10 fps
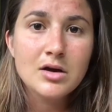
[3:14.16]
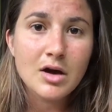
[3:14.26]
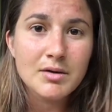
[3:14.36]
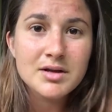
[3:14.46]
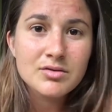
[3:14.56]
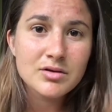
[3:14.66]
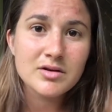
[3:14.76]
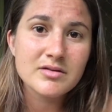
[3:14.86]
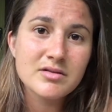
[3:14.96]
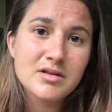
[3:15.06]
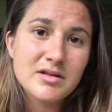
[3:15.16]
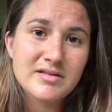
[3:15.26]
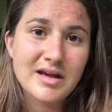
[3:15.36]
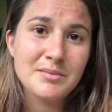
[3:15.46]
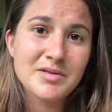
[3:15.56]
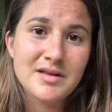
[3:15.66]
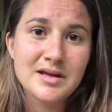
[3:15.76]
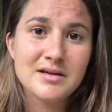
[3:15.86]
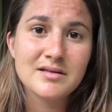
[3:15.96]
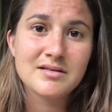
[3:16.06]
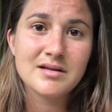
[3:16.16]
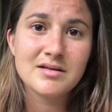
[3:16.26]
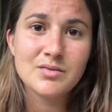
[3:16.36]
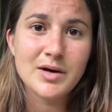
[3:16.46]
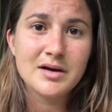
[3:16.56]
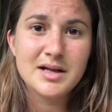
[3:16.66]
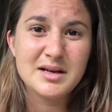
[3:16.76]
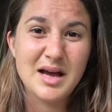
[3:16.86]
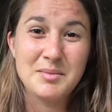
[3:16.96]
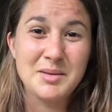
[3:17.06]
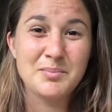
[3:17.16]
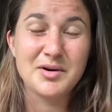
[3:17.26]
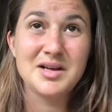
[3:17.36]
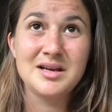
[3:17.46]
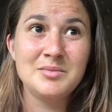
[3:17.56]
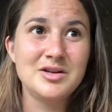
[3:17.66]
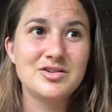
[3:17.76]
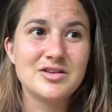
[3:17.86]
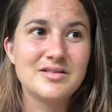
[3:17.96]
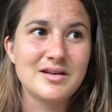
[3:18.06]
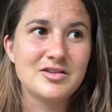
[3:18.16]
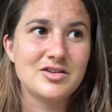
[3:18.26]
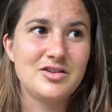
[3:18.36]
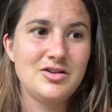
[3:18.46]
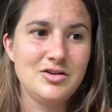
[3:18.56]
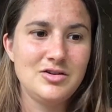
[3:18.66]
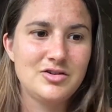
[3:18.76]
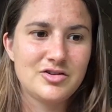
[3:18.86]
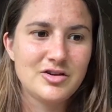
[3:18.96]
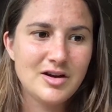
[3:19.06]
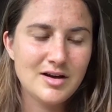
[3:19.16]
going through the same things as well. And I mean, body image is such a huge